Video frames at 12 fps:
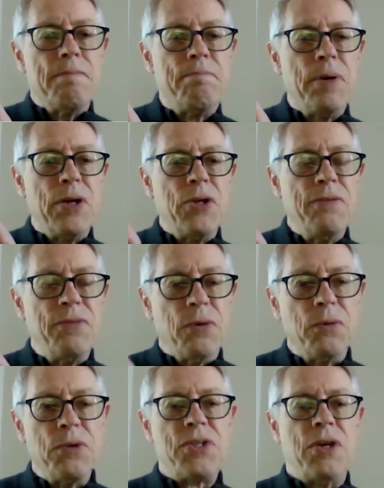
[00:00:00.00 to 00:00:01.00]
But you've
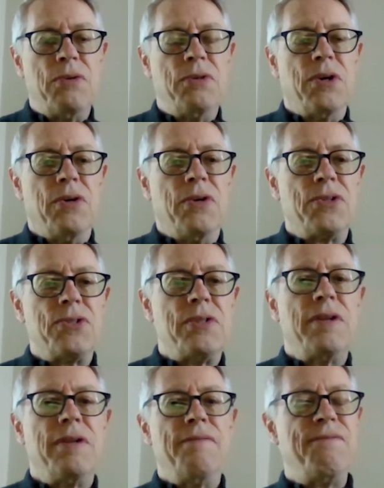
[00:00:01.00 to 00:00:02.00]
also got,
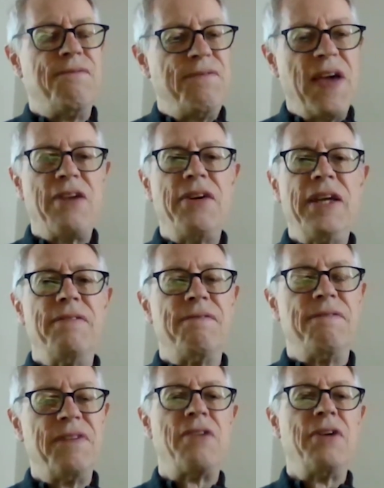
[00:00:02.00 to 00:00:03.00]
very,
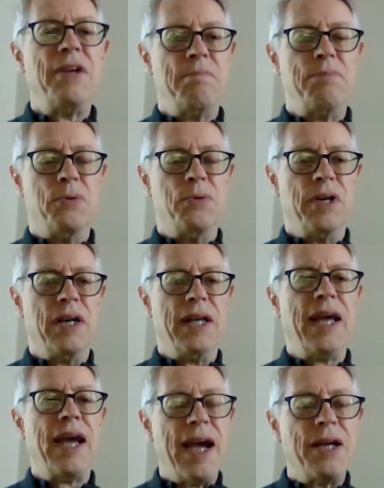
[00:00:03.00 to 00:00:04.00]
very
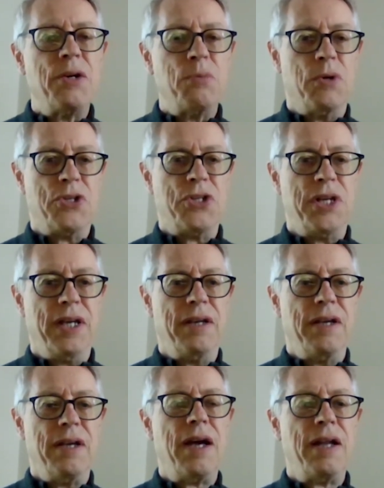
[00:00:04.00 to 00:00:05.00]
importantly, hand washing
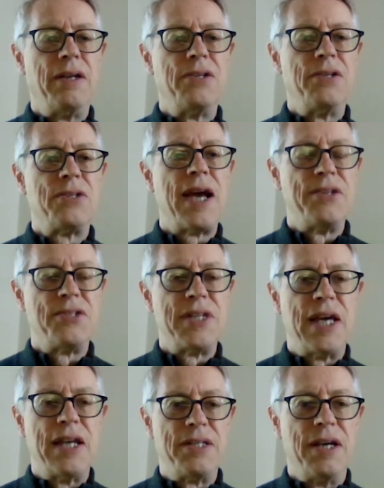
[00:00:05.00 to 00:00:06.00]
and hand
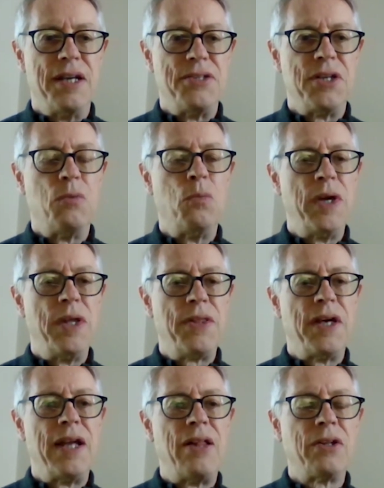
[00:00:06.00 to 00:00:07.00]
sanitizing with
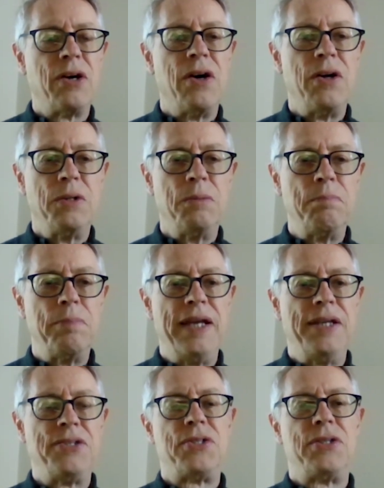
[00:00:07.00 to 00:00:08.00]
an
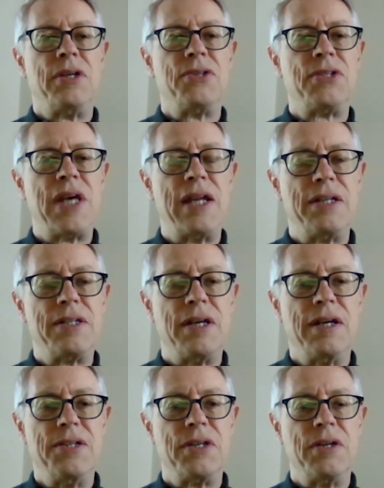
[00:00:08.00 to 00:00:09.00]
alcohol-based
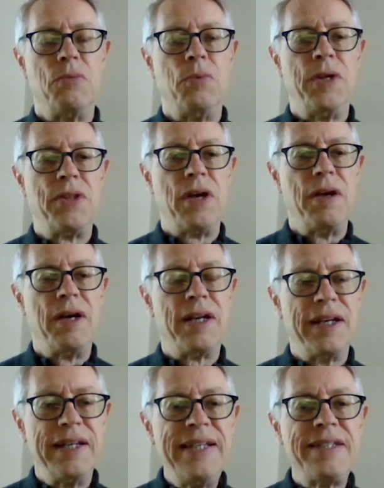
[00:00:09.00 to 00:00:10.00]
sanitizer with at
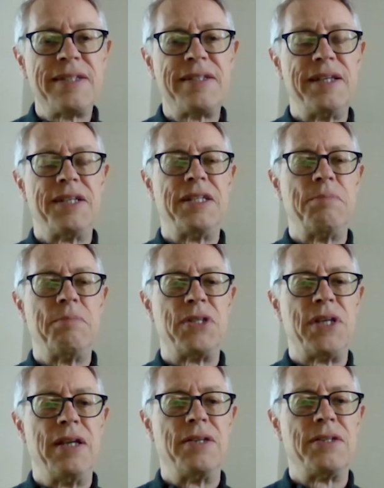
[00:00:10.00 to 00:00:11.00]
least
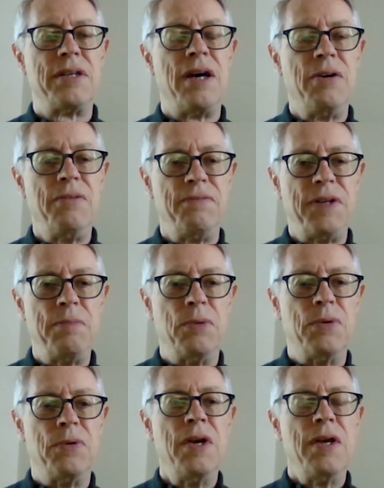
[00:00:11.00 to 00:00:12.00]
60%, hopefully
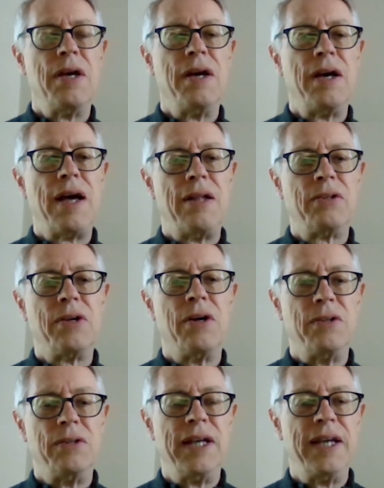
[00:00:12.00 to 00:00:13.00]
more,
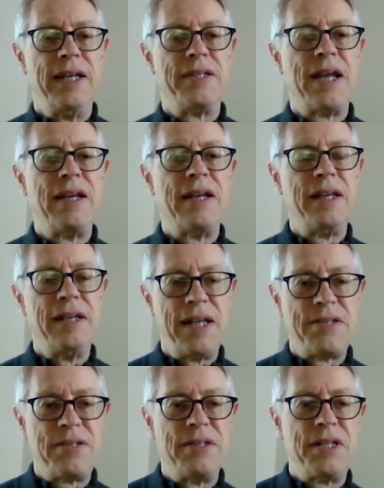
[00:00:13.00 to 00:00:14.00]
alcohol in it. Anything
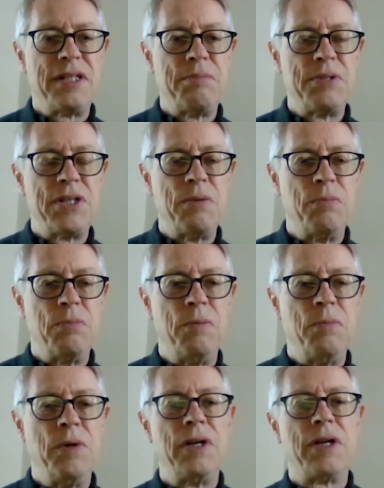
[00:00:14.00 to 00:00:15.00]
less than 60% won't
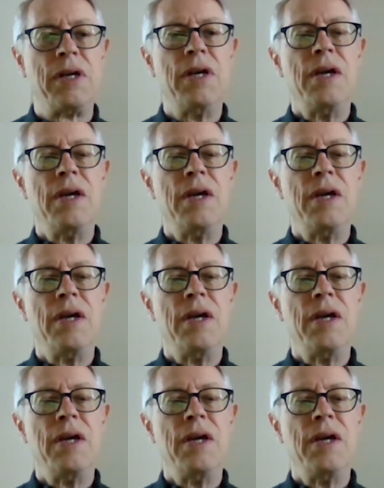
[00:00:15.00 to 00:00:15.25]
work,